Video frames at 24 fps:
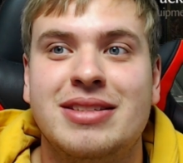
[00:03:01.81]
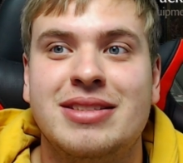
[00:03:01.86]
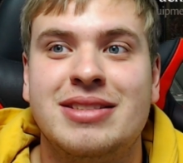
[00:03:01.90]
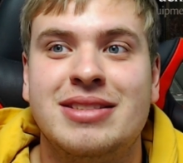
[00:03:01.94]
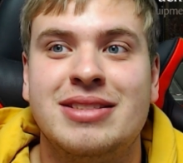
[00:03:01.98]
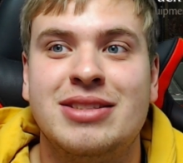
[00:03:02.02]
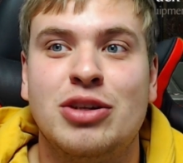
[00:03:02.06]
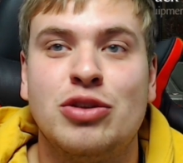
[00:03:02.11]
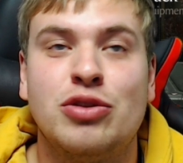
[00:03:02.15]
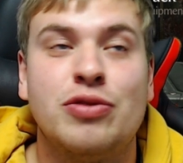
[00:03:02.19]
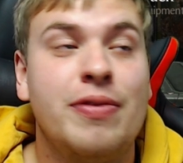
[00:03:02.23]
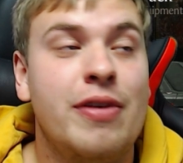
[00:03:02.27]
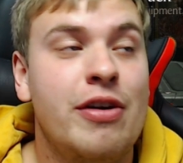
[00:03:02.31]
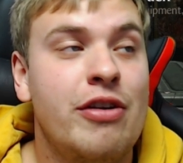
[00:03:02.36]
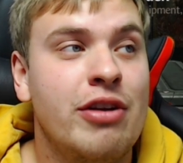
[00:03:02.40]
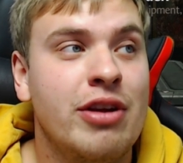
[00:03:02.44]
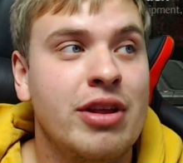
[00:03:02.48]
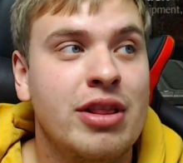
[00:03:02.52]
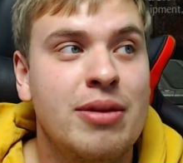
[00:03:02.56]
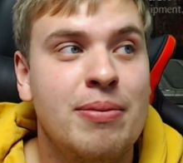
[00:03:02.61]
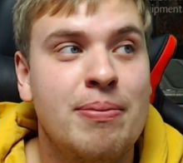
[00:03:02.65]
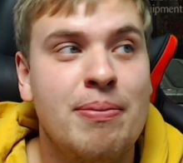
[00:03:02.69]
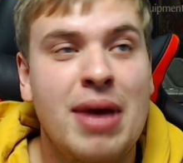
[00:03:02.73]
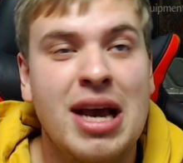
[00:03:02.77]
not wearing
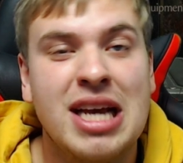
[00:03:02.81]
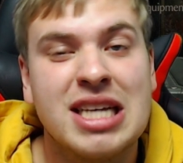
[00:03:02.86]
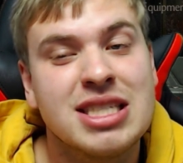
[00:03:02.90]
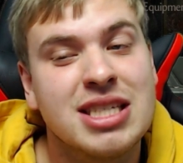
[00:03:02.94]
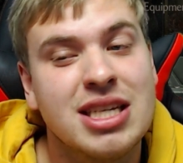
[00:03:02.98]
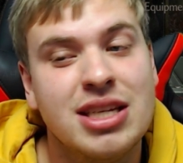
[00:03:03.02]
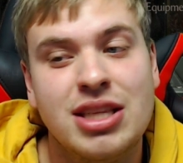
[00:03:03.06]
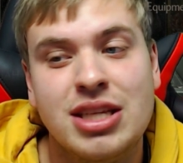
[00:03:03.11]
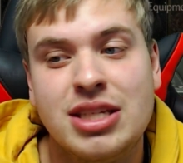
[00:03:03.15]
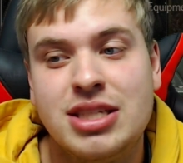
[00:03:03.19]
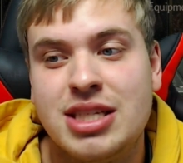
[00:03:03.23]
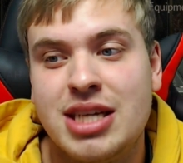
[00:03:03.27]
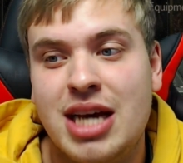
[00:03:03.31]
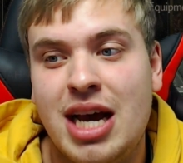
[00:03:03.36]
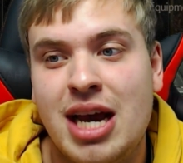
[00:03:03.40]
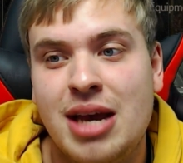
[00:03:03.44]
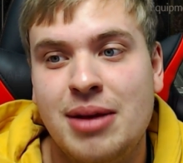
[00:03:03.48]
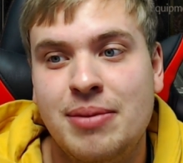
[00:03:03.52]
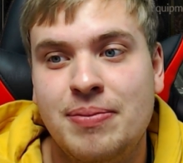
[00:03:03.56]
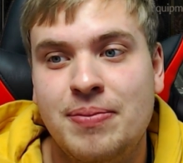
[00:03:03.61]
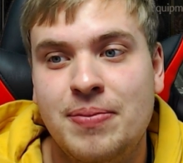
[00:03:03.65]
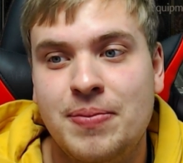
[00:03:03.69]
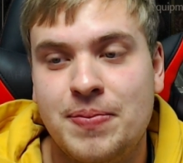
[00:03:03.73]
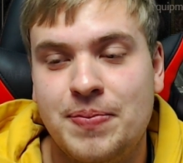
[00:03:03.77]
the mask at the
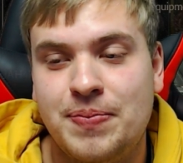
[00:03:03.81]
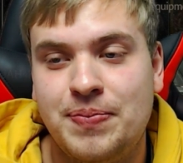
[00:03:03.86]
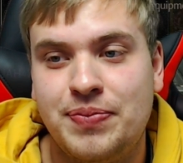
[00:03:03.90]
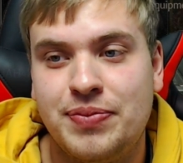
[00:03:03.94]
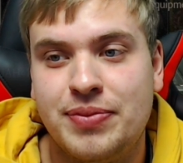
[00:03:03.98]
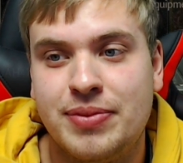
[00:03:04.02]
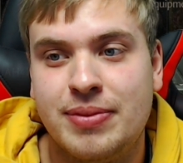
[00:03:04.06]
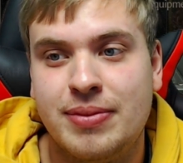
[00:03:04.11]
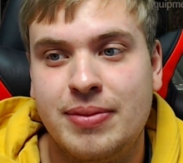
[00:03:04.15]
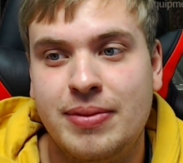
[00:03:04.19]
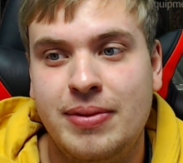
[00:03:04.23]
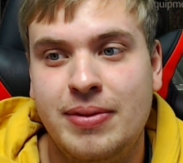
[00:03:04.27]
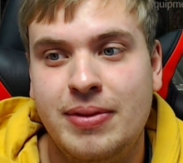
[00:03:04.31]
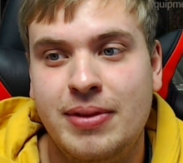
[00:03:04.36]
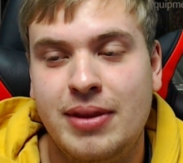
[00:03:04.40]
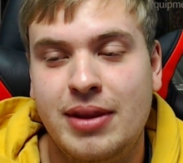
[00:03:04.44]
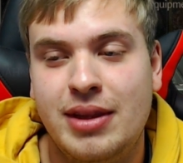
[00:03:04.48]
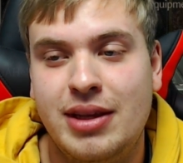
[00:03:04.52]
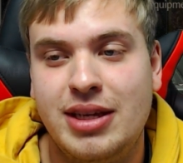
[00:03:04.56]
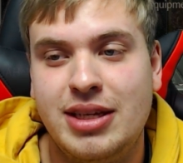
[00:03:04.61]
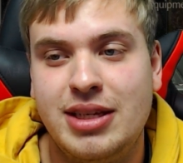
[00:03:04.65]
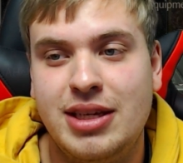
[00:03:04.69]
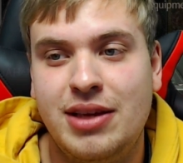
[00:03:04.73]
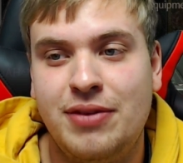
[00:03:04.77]
time
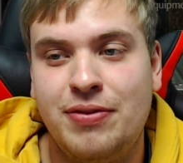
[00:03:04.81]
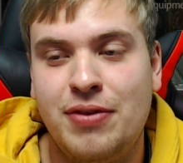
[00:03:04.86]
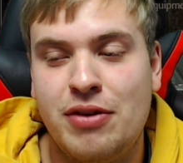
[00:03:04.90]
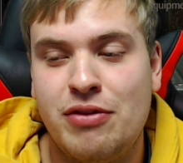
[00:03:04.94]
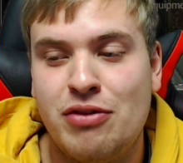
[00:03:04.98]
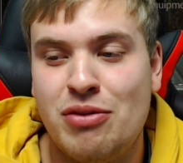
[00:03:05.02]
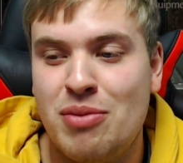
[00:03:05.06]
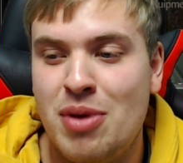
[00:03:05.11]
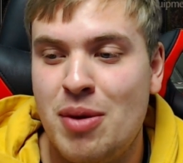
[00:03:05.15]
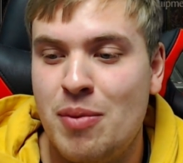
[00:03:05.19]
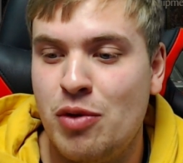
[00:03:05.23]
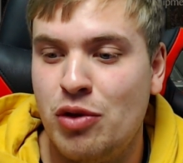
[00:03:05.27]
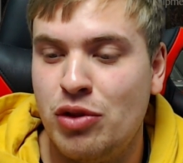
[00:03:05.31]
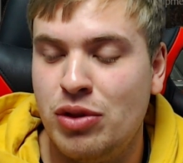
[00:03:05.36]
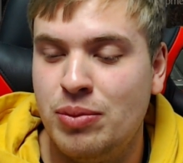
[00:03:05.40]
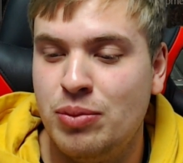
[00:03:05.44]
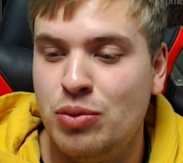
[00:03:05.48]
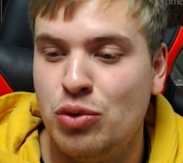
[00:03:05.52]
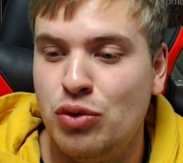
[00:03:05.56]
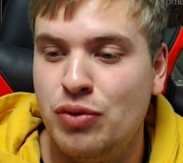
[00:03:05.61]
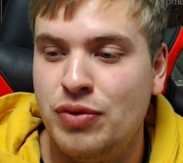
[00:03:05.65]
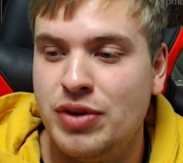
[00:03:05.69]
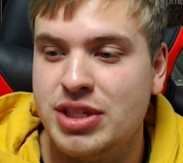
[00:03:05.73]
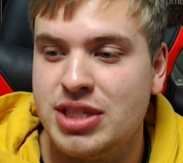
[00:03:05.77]
if I remember the
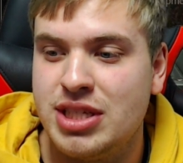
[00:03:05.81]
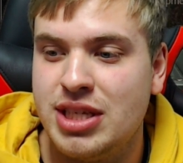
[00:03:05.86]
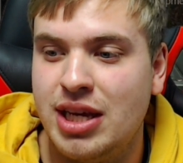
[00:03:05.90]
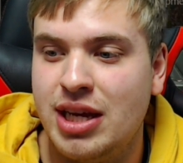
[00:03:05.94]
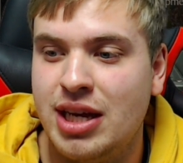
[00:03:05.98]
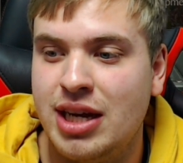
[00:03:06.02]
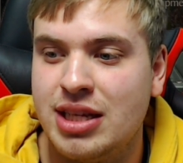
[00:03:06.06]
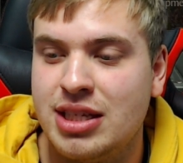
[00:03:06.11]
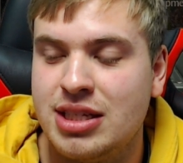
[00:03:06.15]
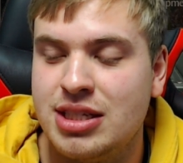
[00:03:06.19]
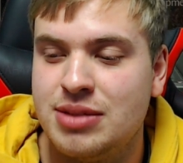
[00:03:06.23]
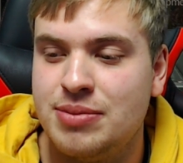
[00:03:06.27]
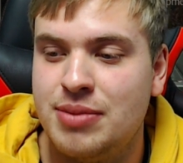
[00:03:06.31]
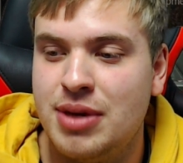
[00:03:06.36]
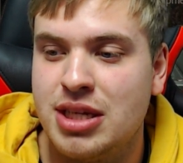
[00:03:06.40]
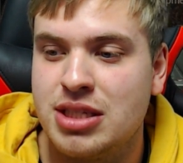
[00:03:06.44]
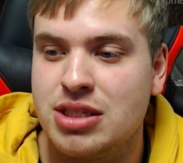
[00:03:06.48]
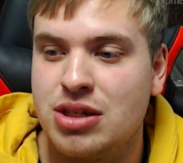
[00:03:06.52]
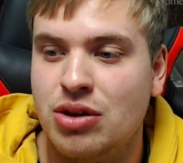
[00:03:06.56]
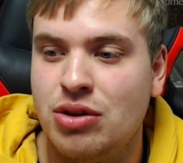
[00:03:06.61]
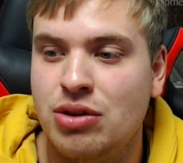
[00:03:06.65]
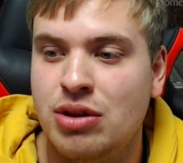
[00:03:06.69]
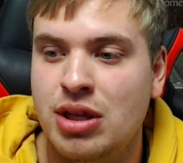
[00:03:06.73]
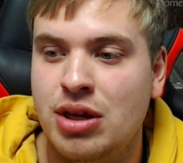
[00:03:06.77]
movies he got his
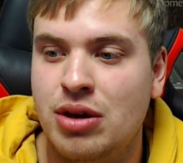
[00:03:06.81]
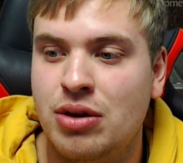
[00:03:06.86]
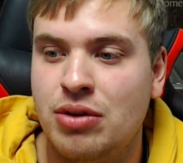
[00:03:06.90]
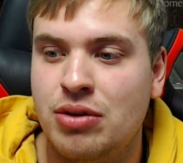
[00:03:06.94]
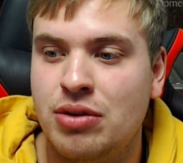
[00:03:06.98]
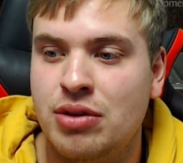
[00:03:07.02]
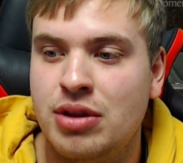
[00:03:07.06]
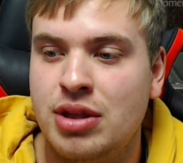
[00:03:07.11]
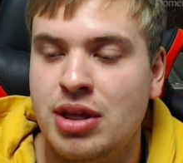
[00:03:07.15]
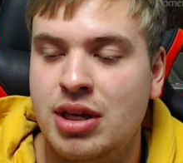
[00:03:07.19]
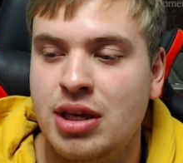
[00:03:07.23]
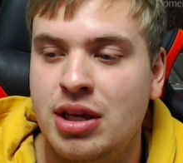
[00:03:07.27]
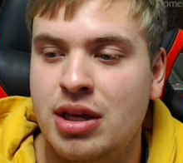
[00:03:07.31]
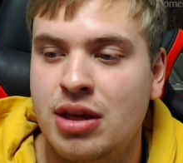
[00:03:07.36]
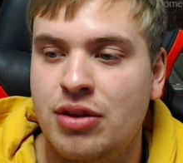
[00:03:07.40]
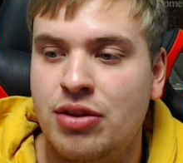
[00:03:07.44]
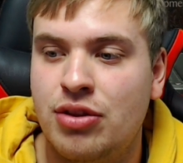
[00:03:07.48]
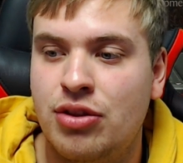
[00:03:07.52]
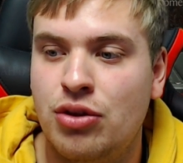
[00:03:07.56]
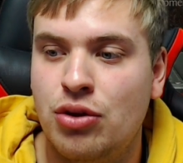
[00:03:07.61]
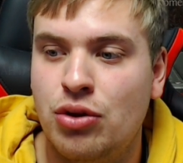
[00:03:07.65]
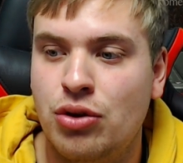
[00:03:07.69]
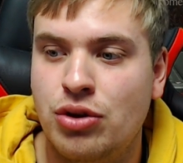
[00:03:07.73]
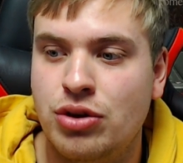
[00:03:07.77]
mask only on the
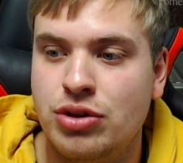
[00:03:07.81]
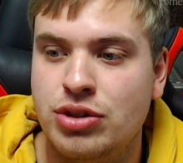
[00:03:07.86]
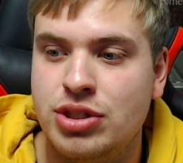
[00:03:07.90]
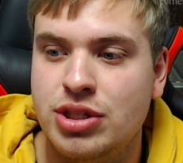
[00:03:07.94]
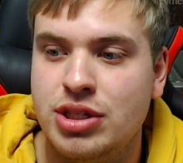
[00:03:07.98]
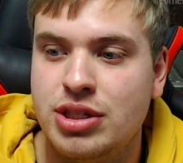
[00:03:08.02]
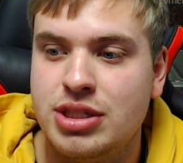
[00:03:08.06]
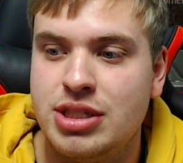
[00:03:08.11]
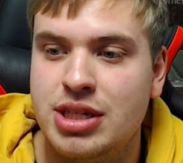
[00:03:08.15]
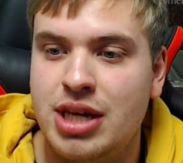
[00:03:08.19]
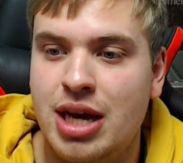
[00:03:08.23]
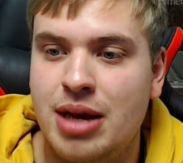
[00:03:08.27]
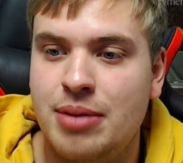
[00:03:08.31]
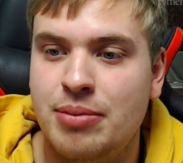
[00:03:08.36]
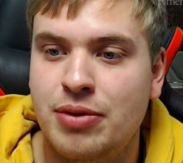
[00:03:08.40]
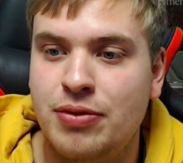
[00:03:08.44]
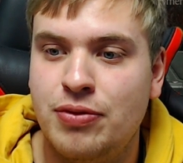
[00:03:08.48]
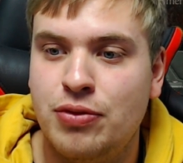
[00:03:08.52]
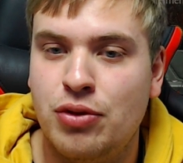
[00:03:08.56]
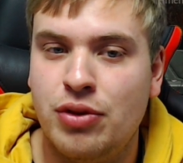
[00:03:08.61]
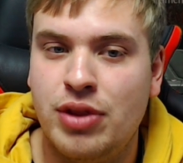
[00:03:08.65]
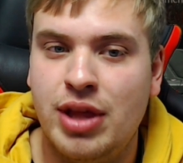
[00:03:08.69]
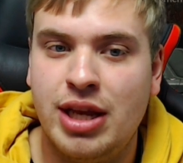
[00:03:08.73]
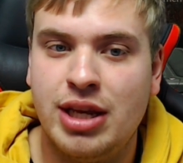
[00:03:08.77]
third time
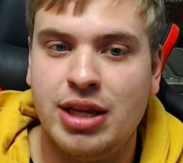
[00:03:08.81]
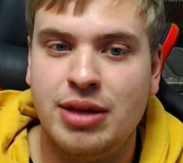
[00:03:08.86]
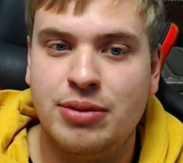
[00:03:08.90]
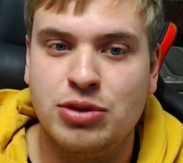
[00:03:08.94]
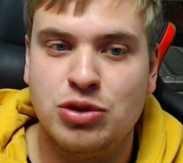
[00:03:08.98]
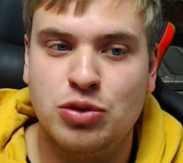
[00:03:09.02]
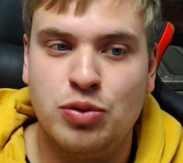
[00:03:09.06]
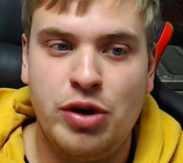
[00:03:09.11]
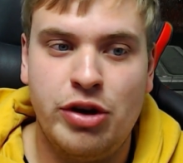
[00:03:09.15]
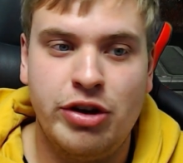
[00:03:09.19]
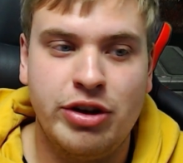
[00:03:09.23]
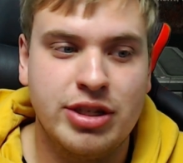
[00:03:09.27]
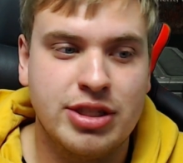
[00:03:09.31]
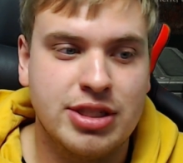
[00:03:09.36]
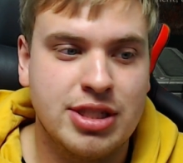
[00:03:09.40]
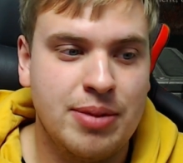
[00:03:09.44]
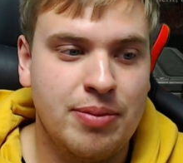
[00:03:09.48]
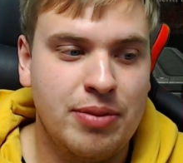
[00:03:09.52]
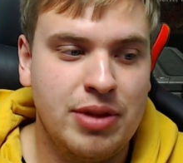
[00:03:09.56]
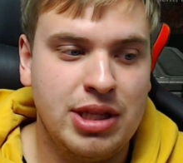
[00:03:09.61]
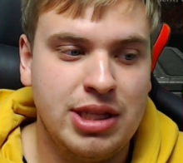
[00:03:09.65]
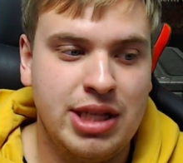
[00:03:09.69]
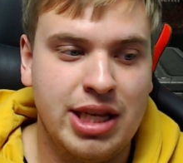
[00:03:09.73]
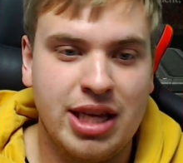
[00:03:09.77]
before that he was wearing
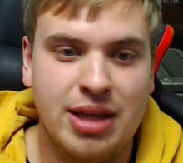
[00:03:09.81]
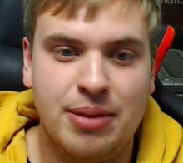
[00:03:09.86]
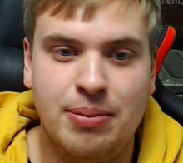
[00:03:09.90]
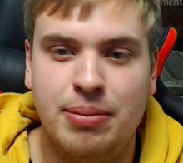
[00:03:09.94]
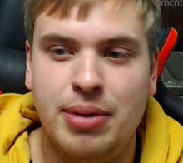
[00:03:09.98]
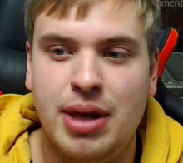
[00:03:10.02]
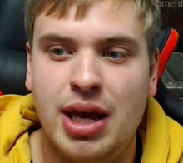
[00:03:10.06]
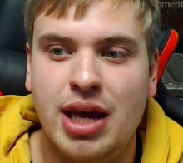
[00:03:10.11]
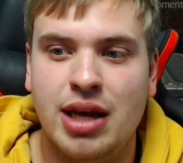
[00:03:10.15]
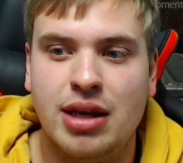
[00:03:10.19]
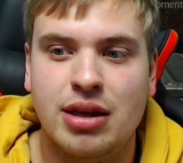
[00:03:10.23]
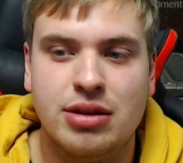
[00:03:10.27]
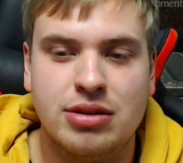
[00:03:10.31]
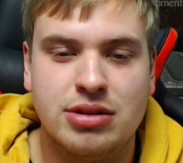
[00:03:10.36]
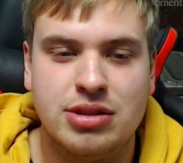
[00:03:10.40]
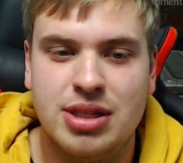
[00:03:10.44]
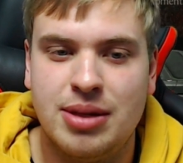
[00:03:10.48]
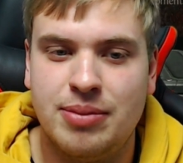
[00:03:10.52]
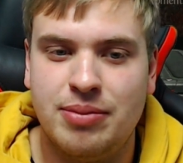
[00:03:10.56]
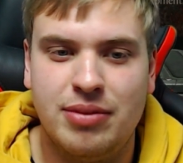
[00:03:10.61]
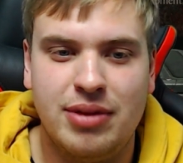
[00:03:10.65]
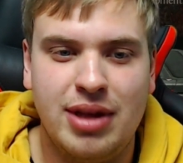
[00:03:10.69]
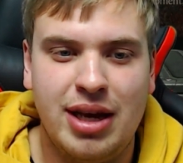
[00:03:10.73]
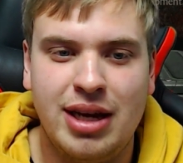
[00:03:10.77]
something like a bag
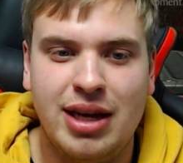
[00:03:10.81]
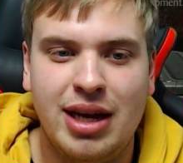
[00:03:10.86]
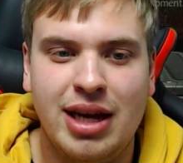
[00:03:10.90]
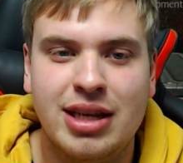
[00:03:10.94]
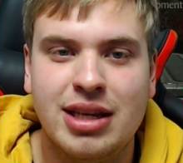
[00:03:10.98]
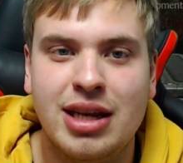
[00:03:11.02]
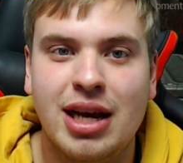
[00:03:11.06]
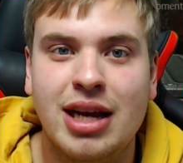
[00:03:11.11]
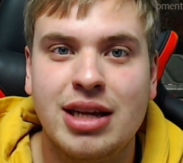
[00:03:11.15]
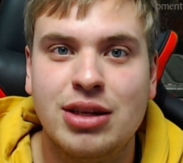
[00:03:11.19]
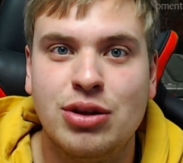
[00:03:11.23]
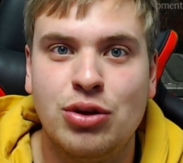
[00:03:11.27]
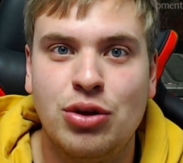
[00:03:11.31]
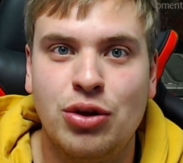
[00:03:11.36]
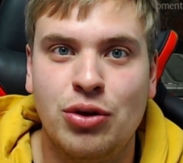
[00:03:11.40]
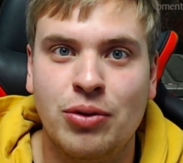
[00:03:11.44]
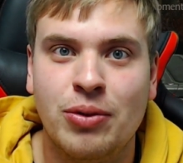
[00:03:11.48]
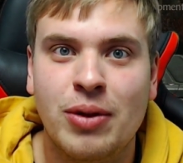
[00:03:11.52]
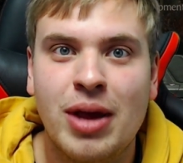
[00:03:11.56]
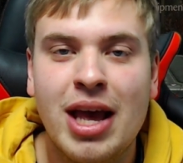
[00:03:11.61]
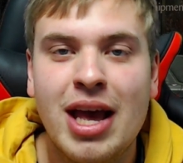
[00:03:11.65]
some I, I, I don't know